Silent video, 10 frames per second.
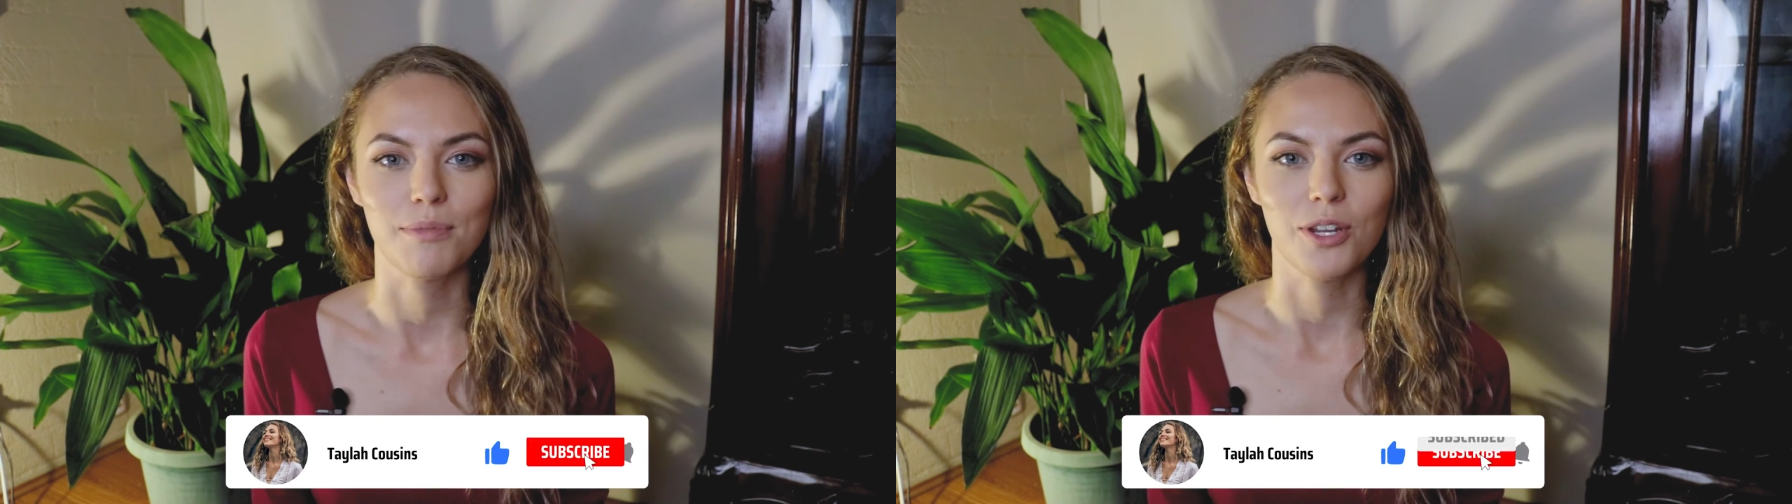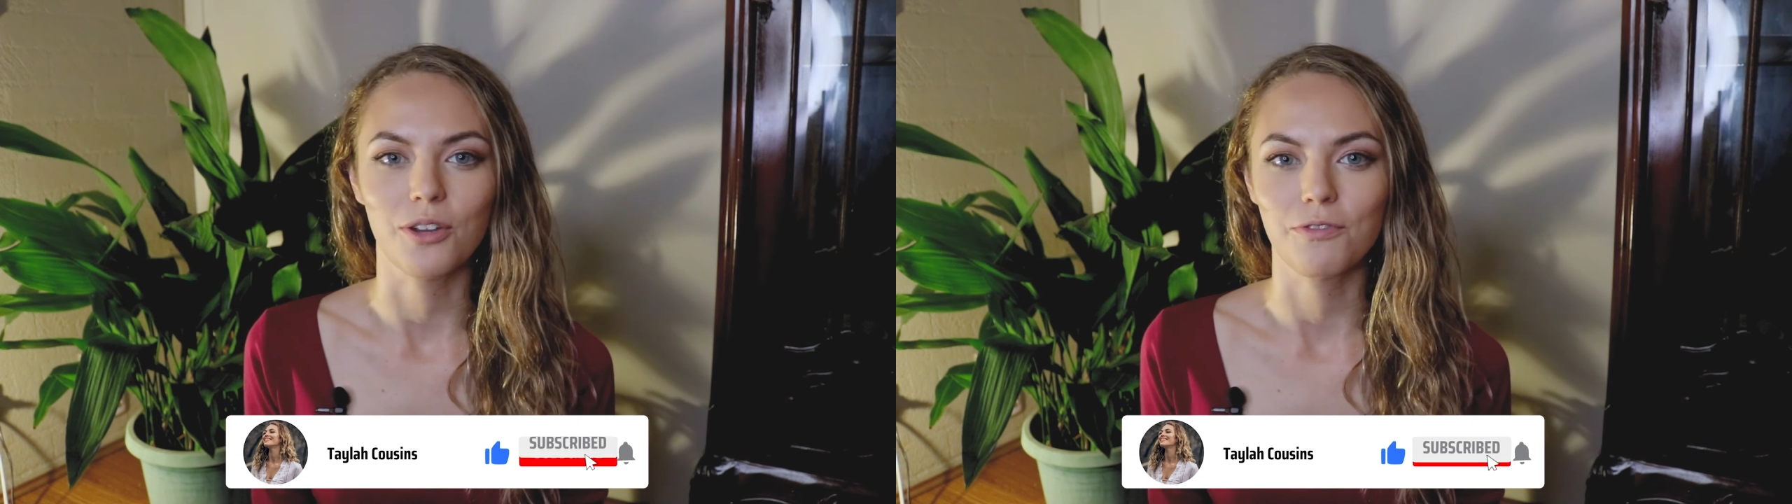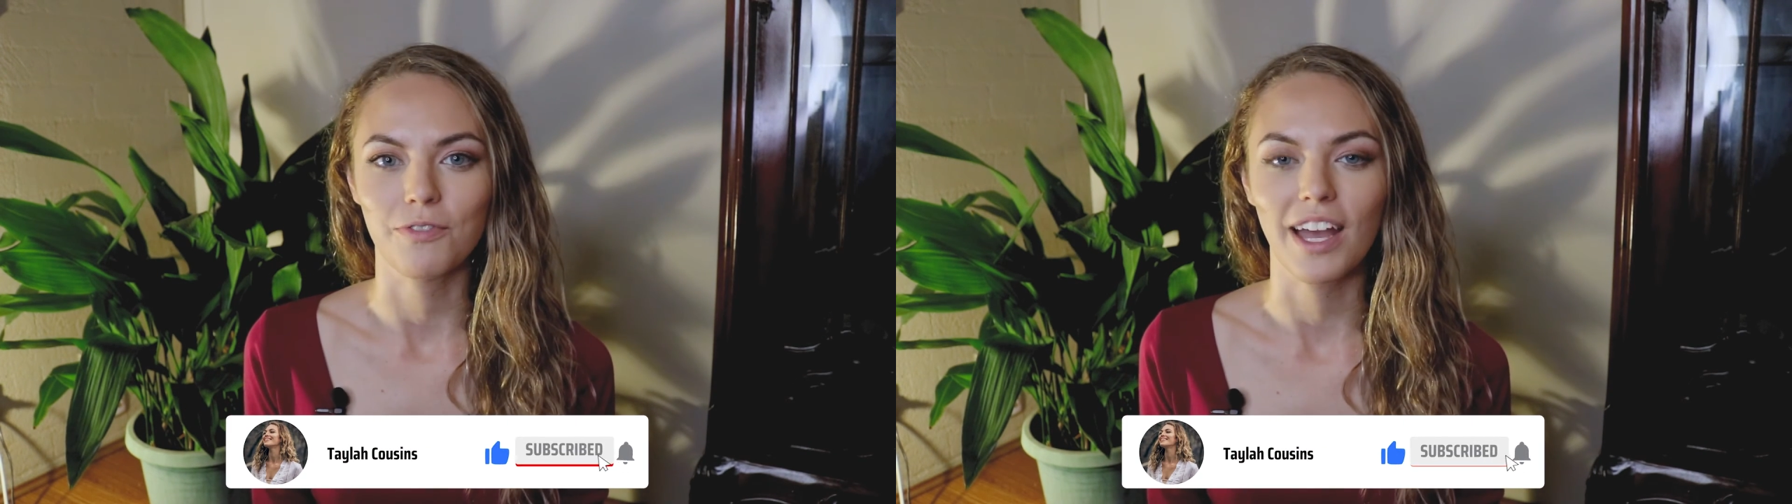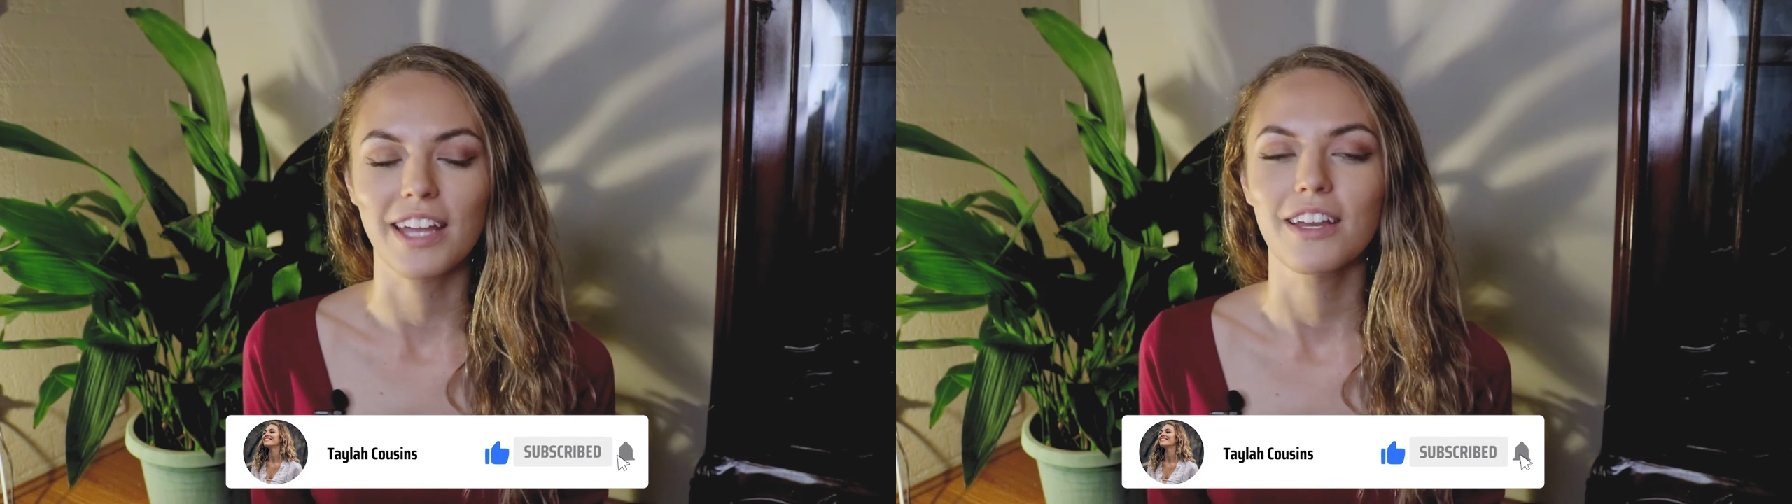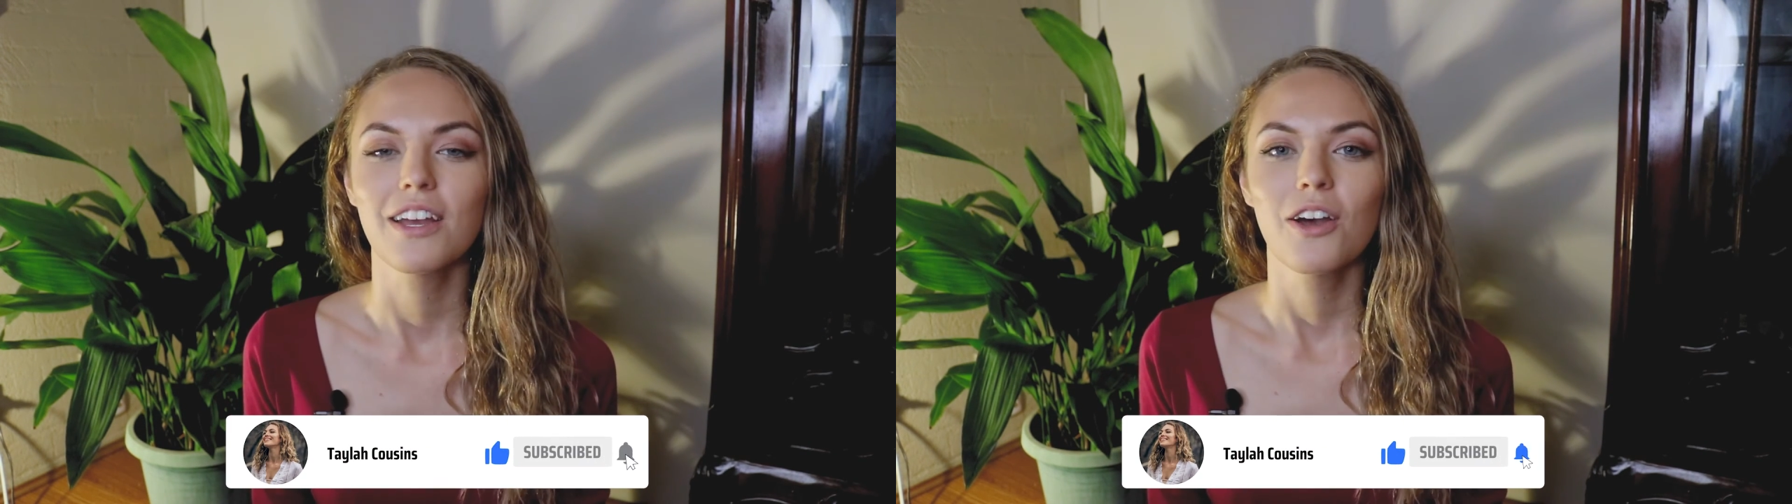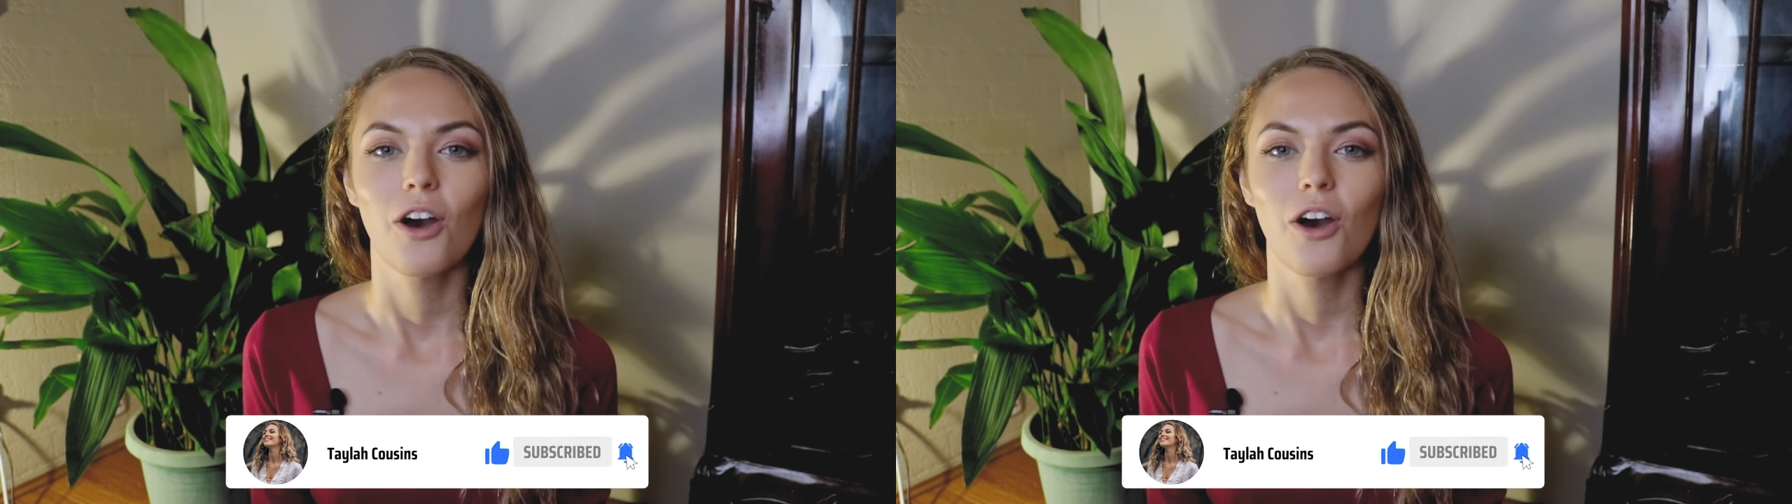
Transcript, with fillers: to be notified